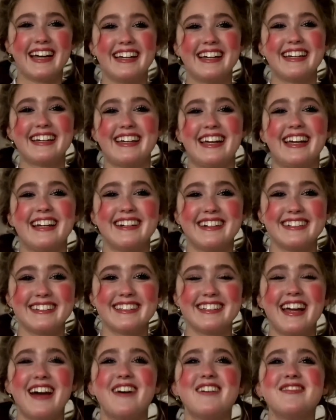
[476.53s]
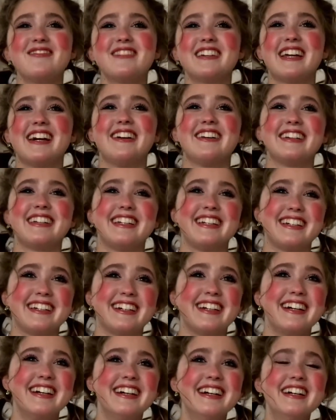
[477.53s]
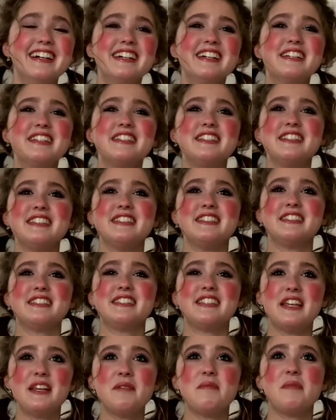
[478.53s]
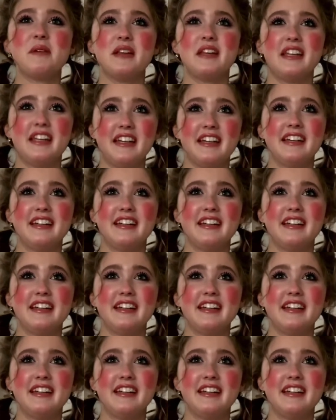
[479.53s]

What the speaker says: Cannot help me out here. Cinnamony.